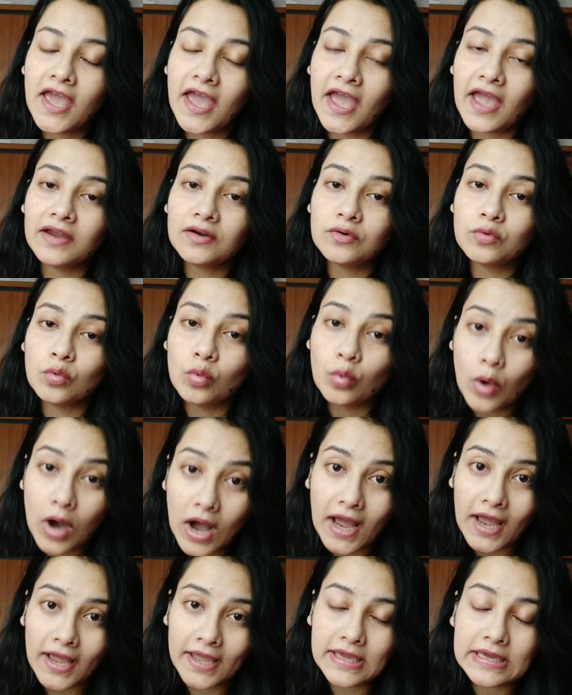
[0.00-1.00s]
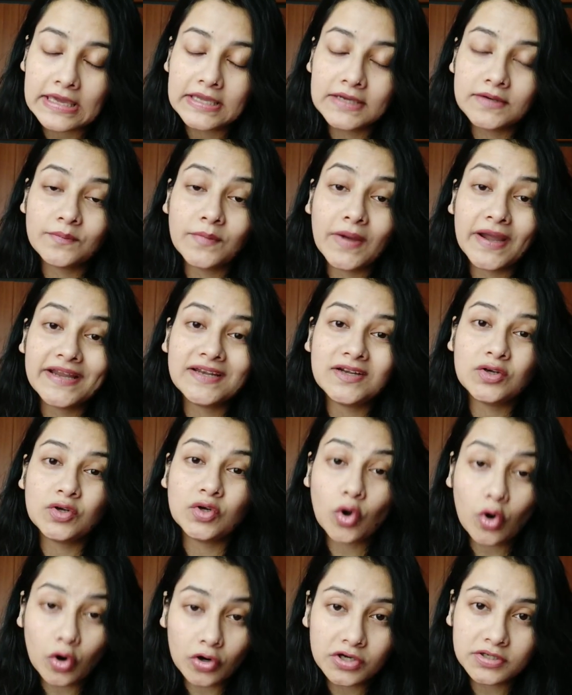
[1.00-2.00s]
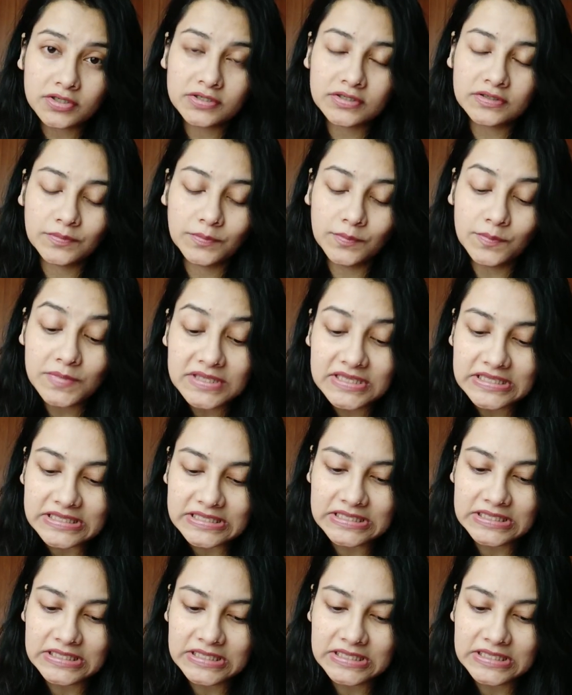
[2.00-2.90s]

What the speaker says: and why it might not be